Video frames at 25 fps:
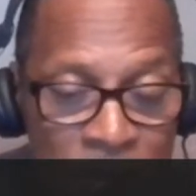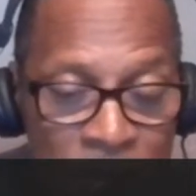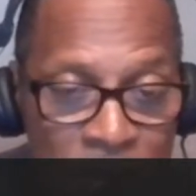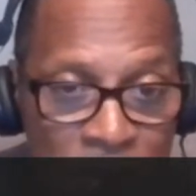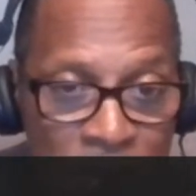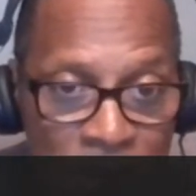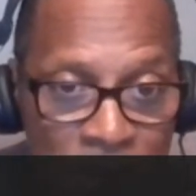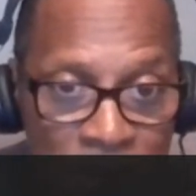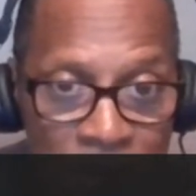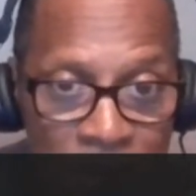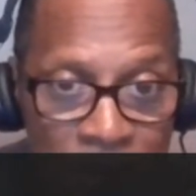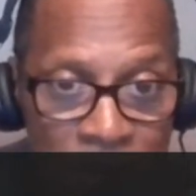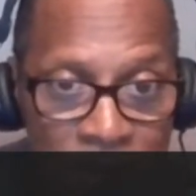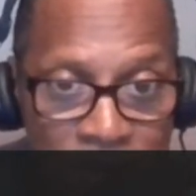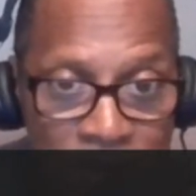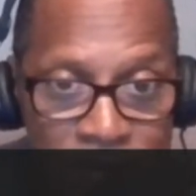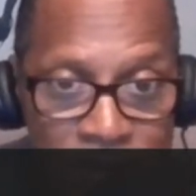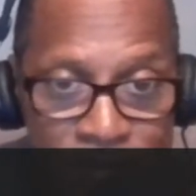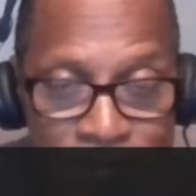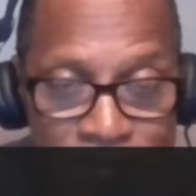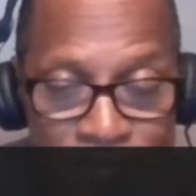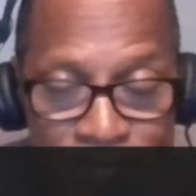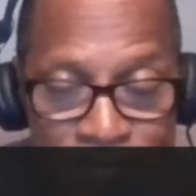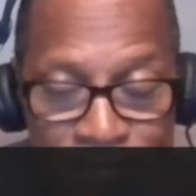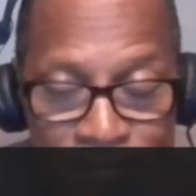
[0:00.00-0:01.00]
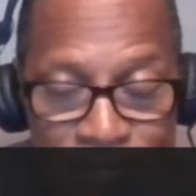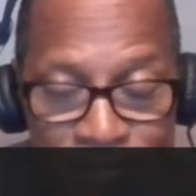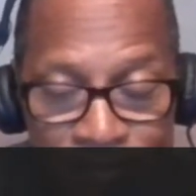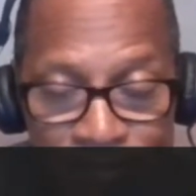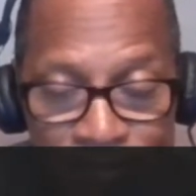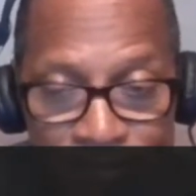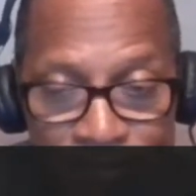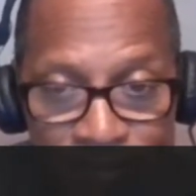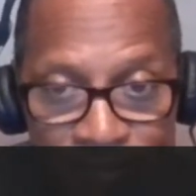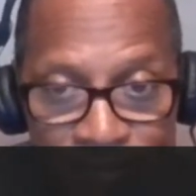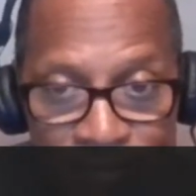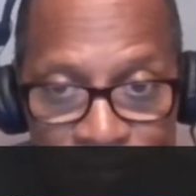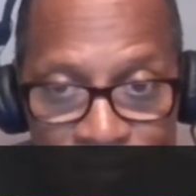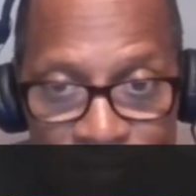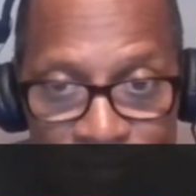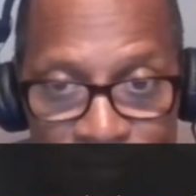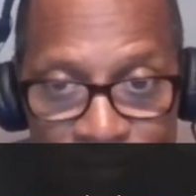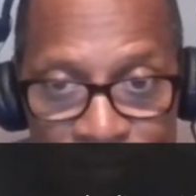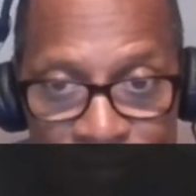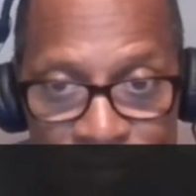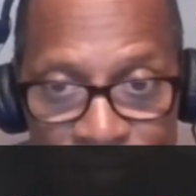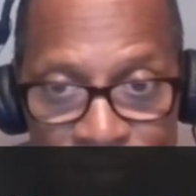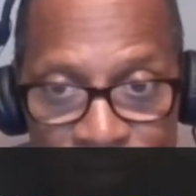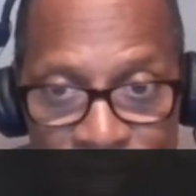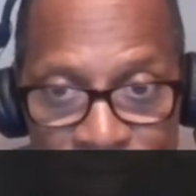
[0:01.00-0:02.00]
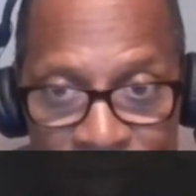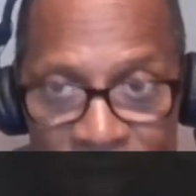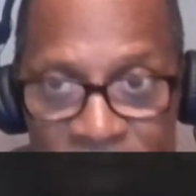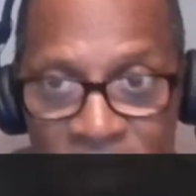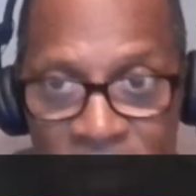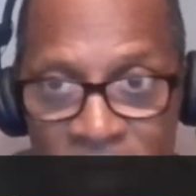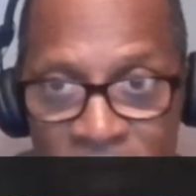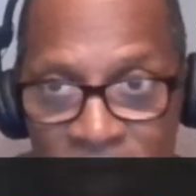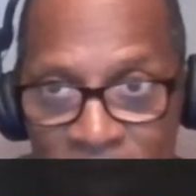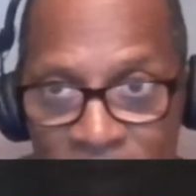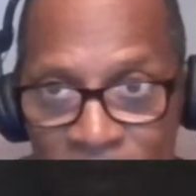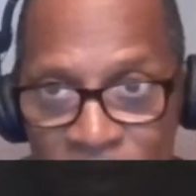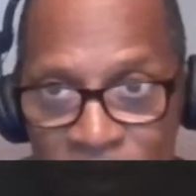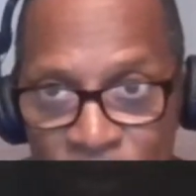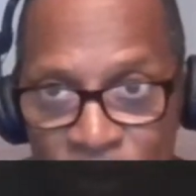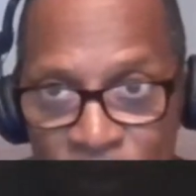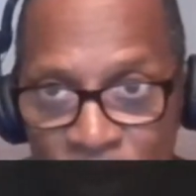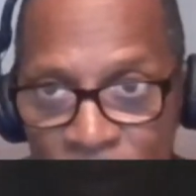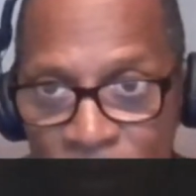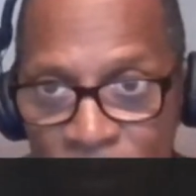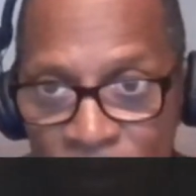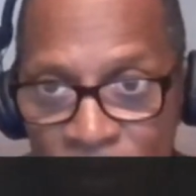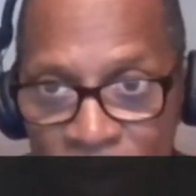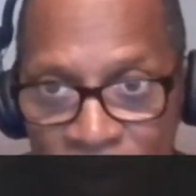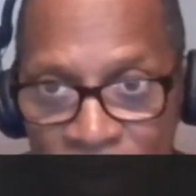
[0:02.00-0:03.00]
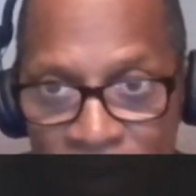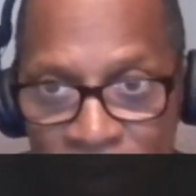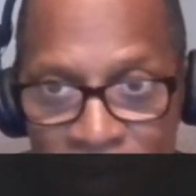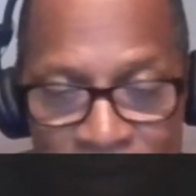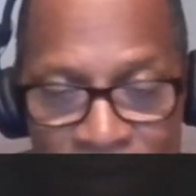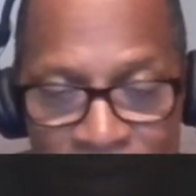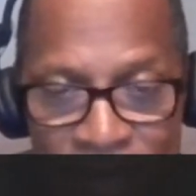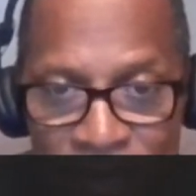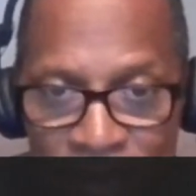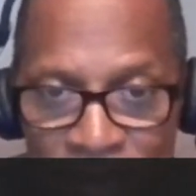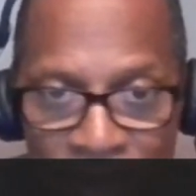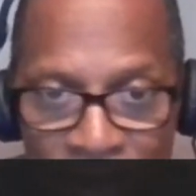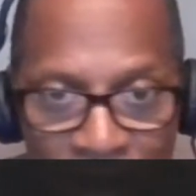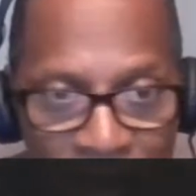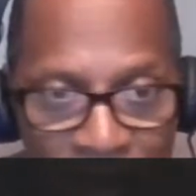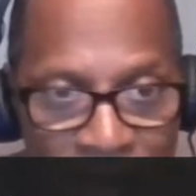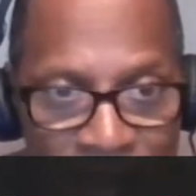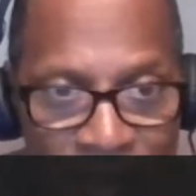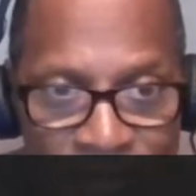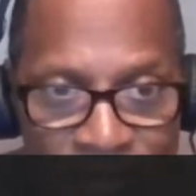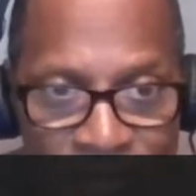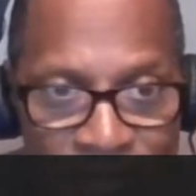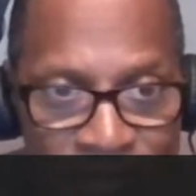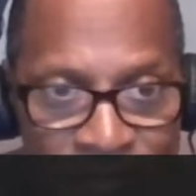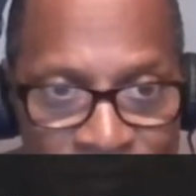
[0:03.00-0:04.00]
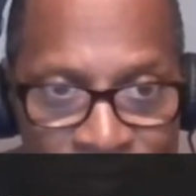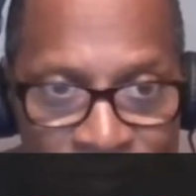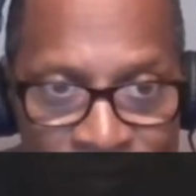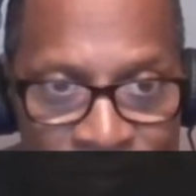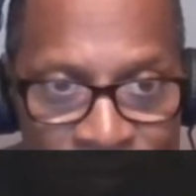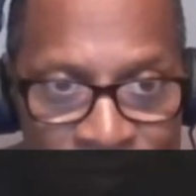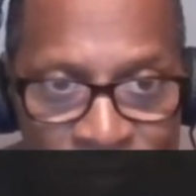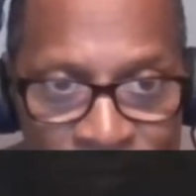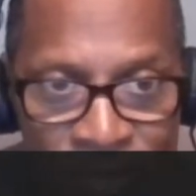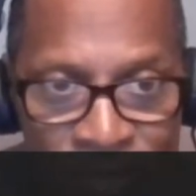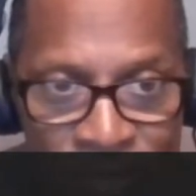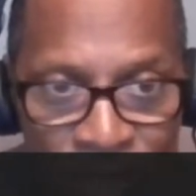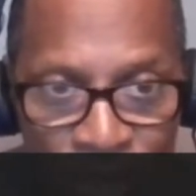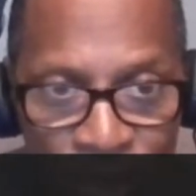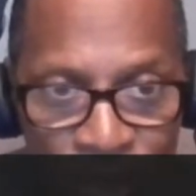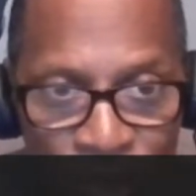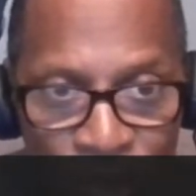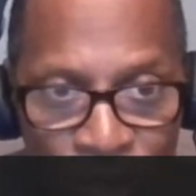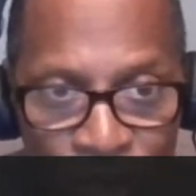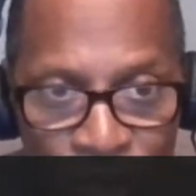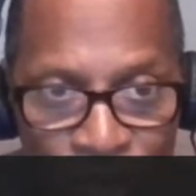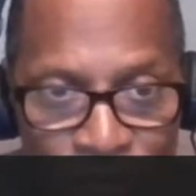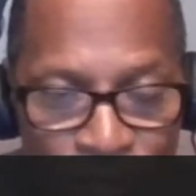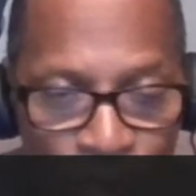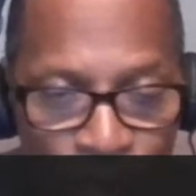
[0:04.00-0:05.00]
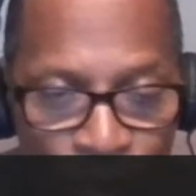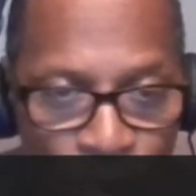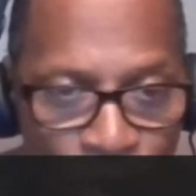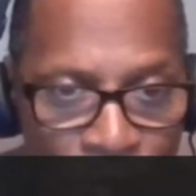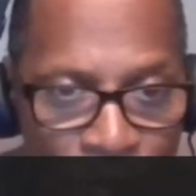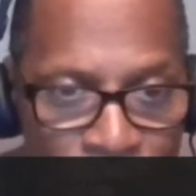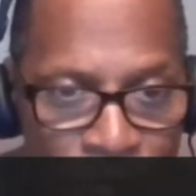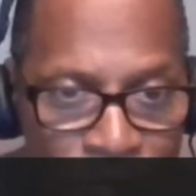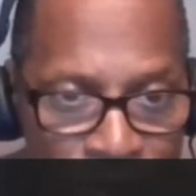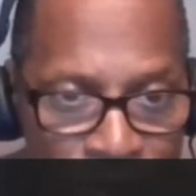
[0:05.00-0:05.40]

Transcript: um 10th, 11th, 12th grader. These are like third, fourth,